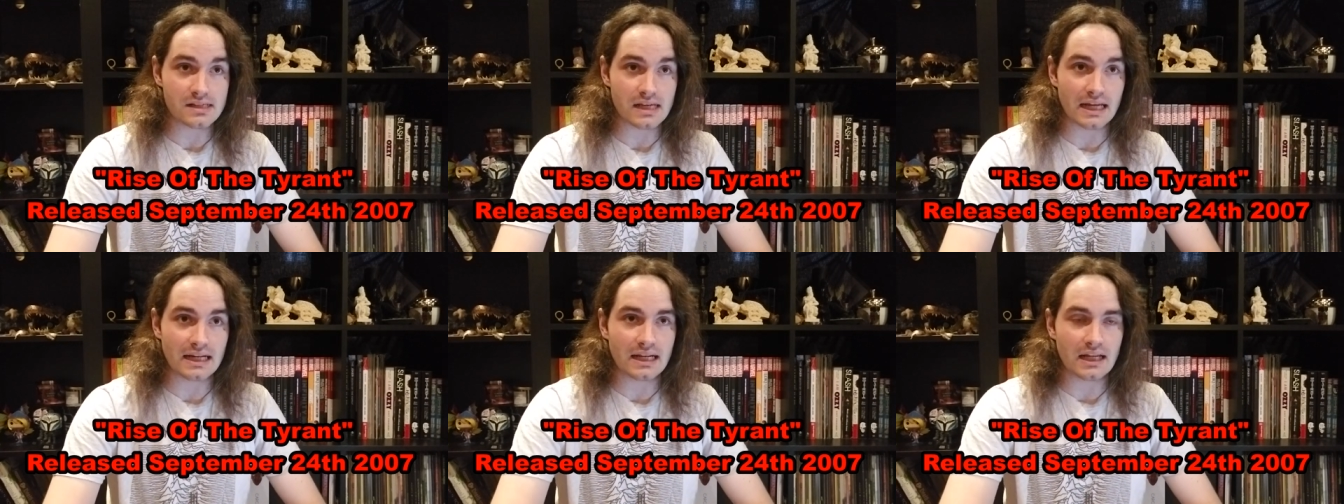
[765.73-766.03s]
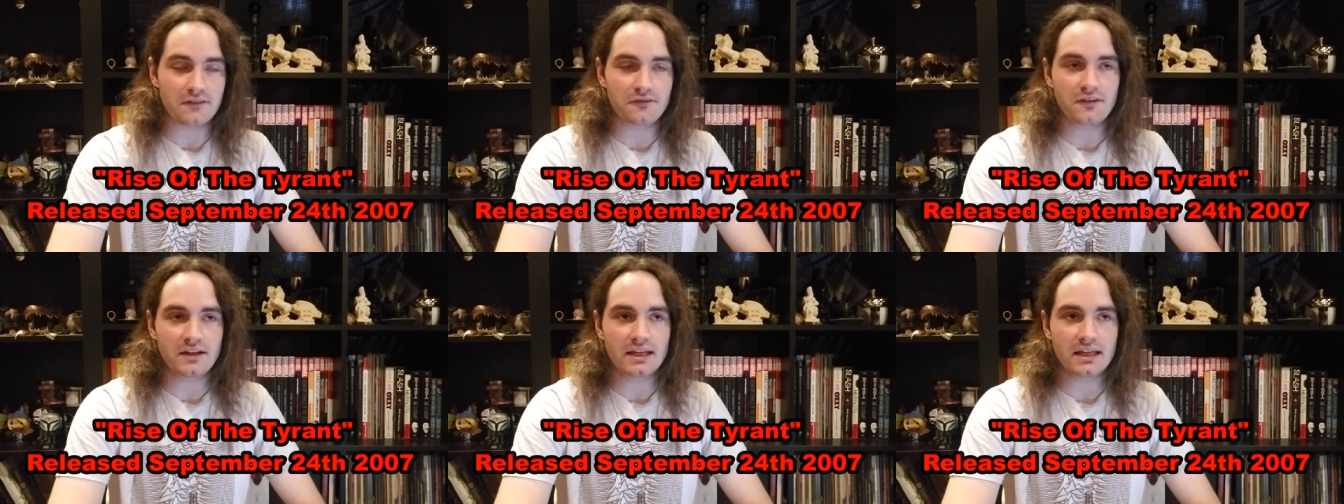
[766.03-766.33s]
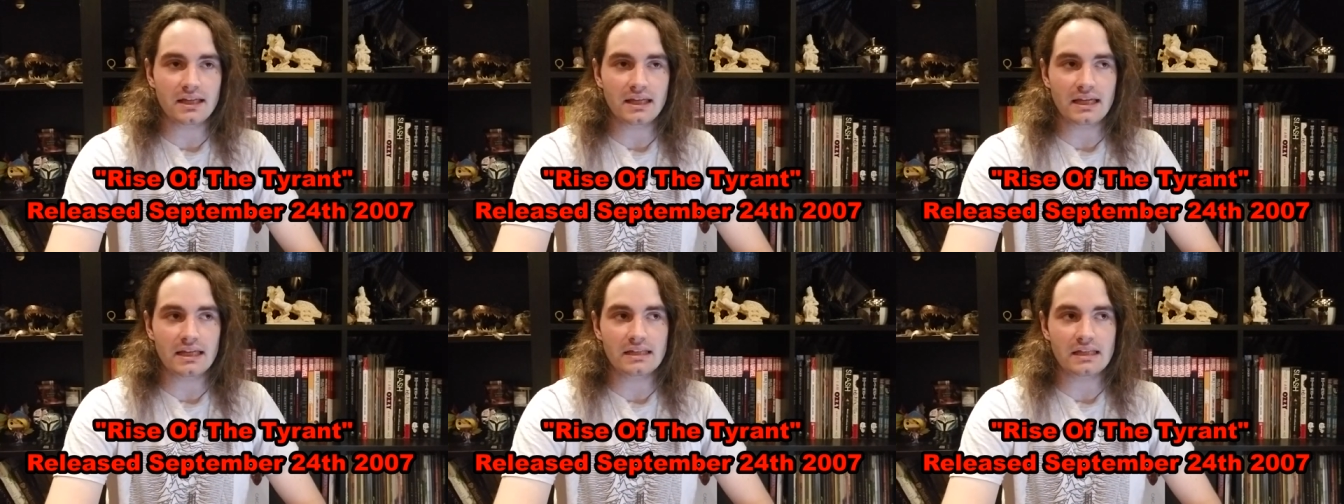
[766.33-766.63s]
And I
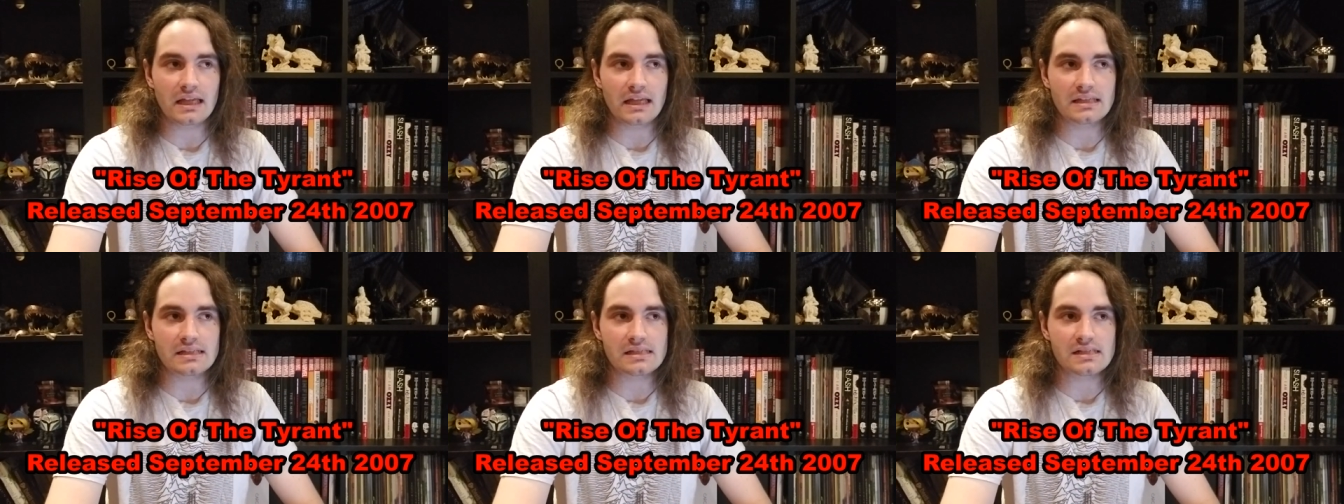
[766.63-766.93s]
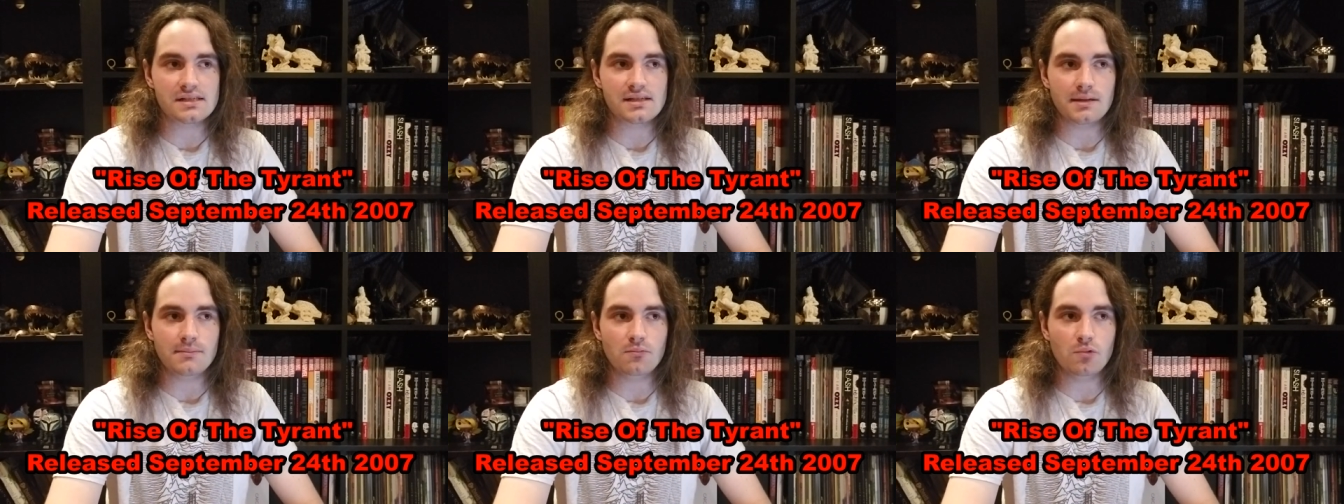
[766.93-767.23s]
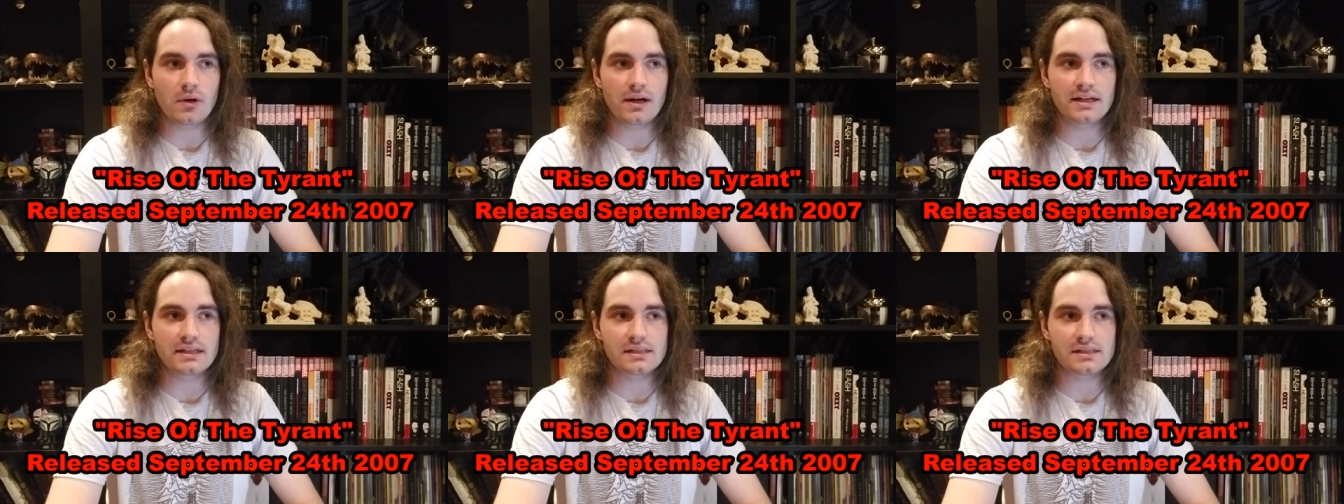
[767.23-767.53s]
think in, in some
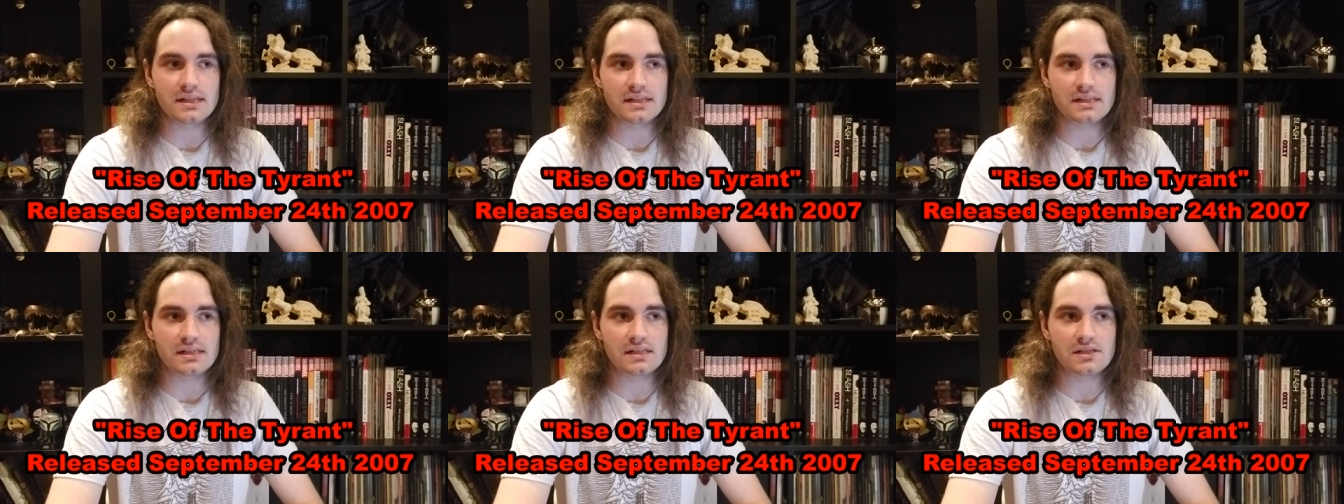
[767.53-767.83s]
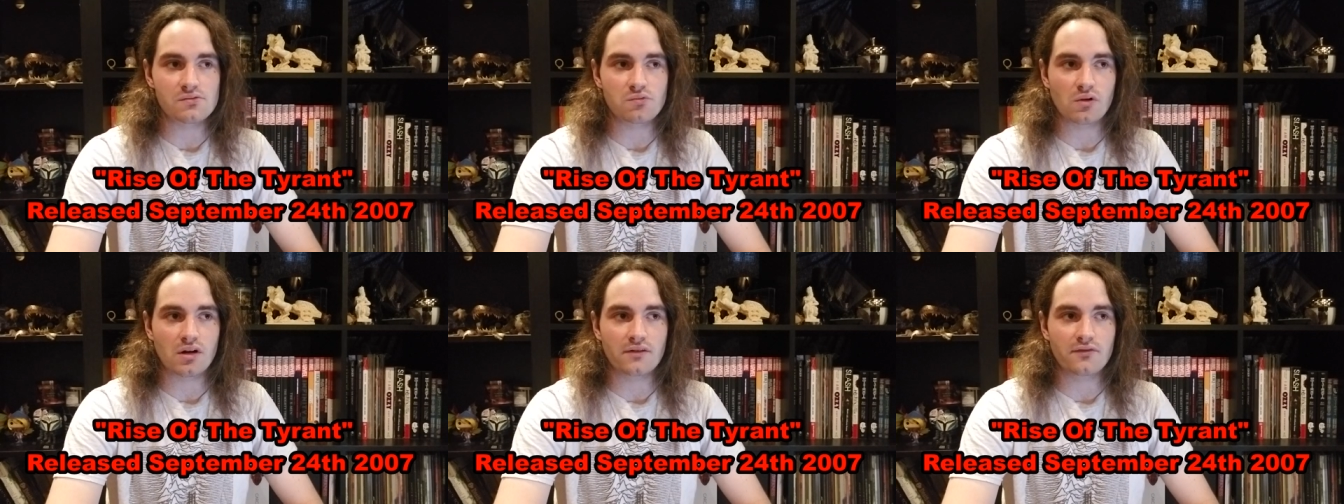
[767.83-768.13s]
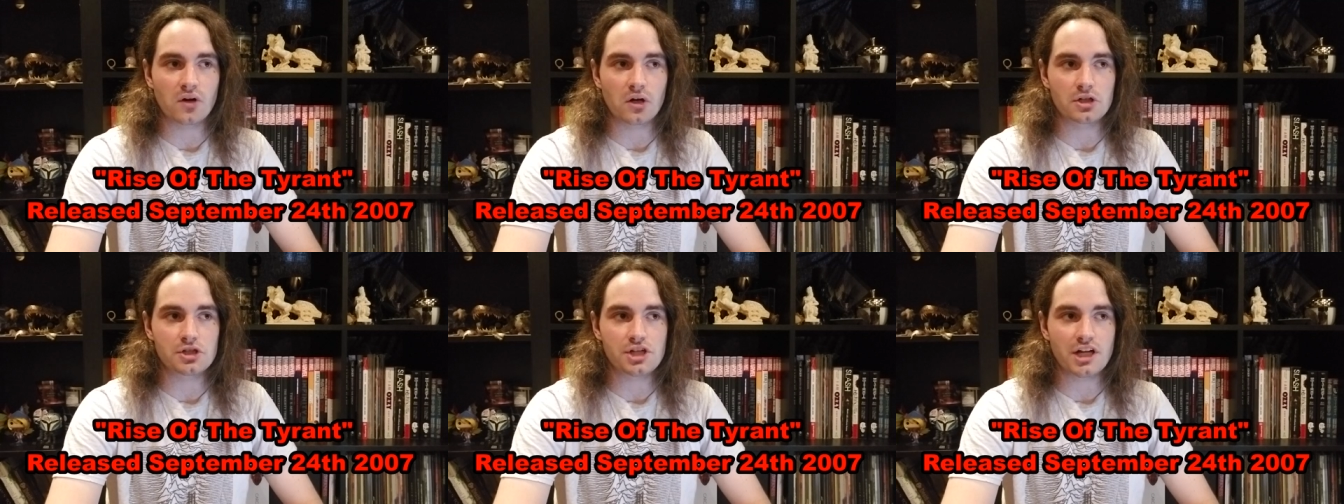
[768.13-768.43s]
ways this is one of
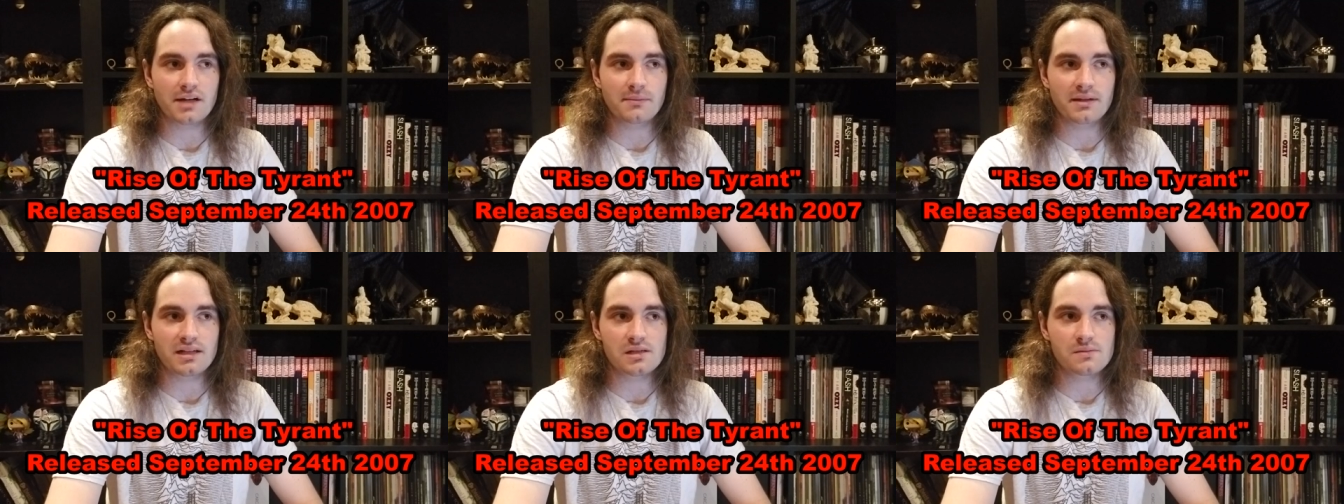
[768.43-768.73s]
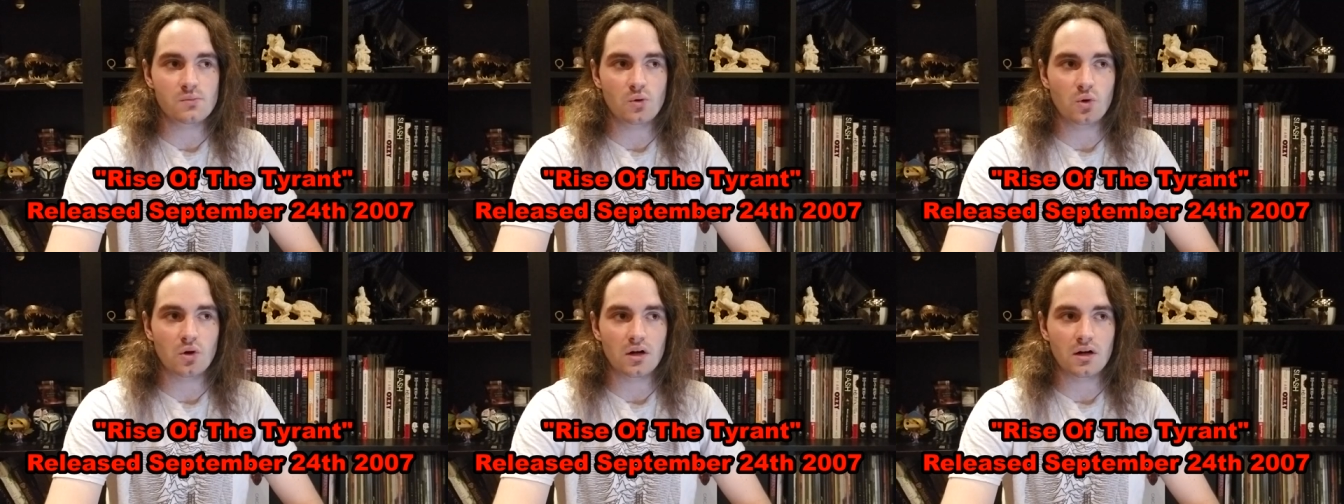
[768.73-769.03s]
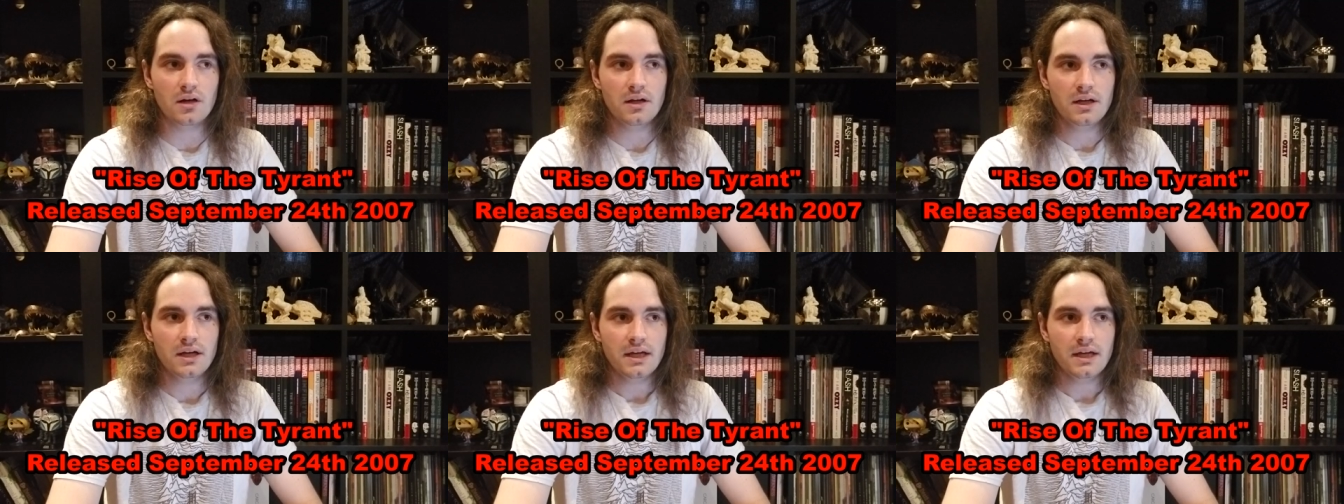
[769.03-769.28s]
Arch Enemy's more